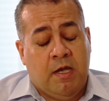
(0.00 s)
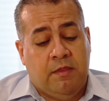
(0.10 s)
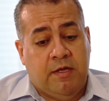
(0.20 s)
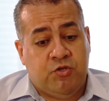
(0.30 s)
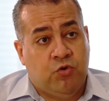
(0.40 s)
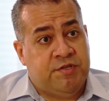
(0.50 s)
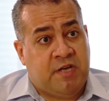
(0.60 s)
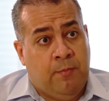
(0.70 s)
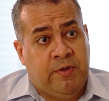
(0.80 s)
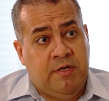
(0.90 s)
The insurance
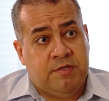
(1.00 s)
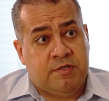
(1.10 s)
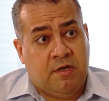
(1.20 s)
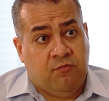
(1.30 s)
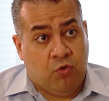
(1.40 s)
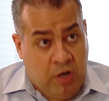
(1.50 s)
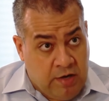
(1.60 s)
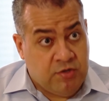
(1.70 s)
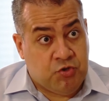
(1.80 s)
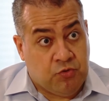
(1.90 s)
companies for
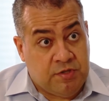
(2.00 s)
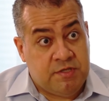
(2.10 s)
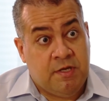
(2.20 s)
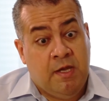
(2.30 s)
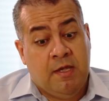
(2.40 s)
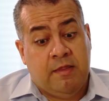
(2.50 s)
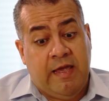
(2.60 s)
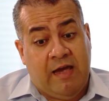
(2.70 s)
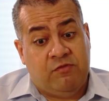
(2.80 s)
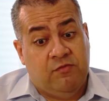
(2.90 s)
car insurance, they
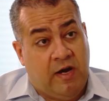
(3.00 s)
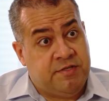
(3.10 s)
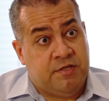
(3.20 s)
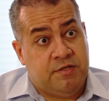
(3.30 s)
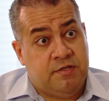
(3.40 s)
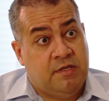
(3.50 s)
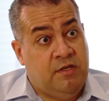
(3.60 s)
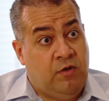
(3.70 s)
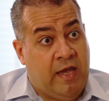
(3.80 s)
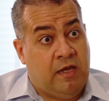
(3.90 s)
have devices that
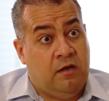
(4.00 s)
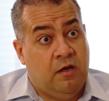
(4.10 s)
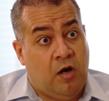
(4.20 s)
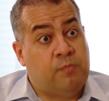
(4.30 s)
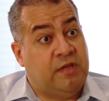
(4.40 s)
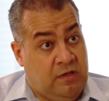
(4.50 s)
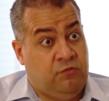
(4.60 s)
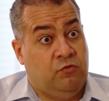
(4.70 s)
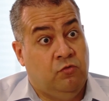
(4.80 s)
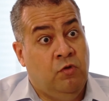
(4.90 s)
you can opt
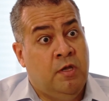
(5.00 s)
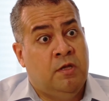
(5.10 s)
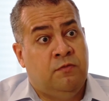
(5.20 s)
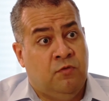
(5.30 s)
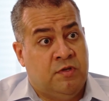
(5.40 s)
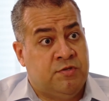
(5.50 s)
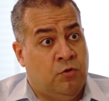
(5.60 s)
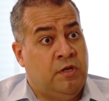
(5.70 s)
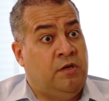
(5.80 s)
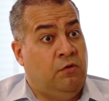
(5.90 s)
into to
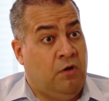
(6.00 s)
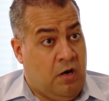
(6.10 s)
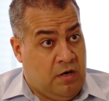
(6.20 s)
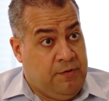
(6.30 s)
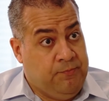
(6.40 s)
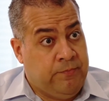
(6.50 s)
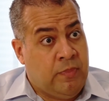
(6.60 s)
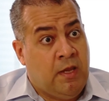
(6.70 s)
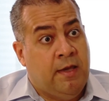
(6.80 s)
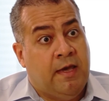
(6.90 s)
install in your car.
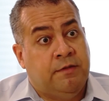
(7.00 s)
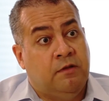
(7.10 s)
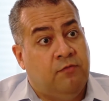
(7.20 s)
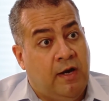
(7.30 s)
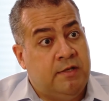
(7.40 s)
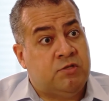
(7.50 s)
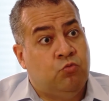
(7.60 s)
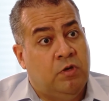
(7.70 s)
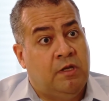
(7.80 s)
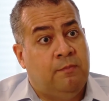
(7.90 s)
And the device
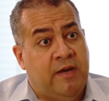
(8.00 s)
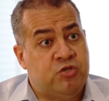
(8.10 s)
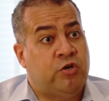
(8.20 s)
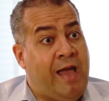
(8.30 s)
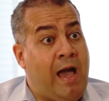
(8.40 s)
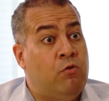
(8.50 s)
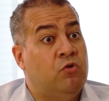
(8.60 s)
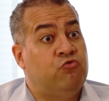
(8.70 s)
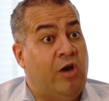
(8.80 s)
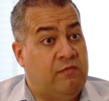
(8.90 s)
will measure how
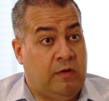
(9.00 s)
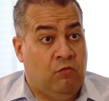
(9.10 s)
you're driving,